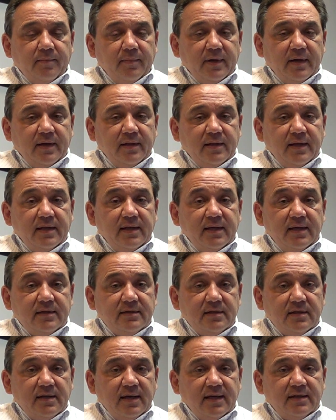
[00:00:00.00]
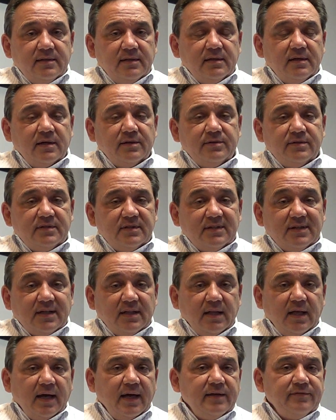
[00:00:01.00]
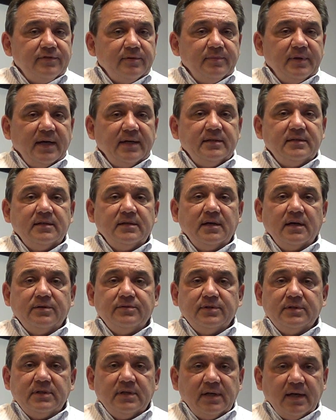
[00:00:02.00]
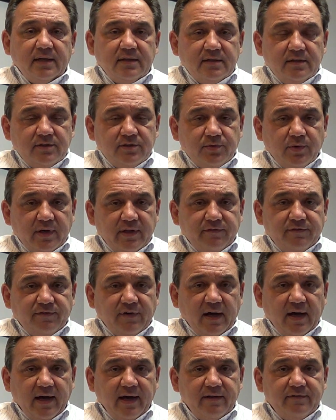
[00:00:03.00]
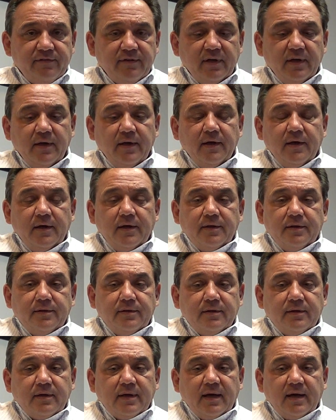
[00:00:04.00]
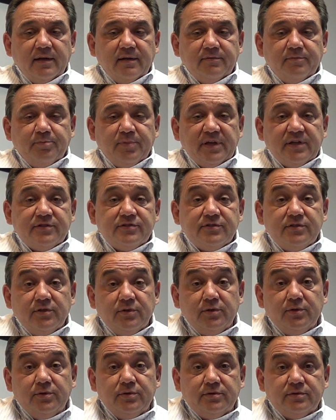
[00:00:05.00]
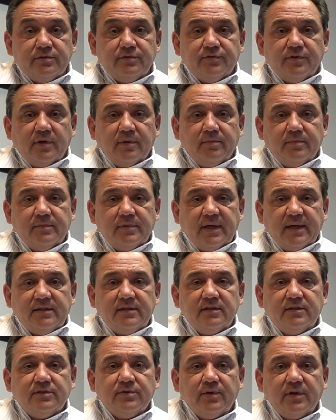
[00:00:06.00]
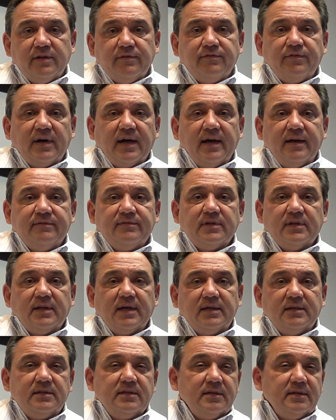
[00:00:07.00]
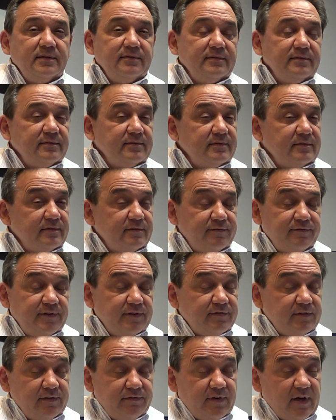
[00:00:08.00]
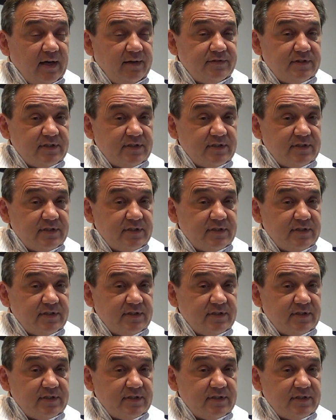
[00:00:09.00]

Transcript: and then into 1900, the decline from 1900 to 1925, the kind of big snooze from 1925 to 1955,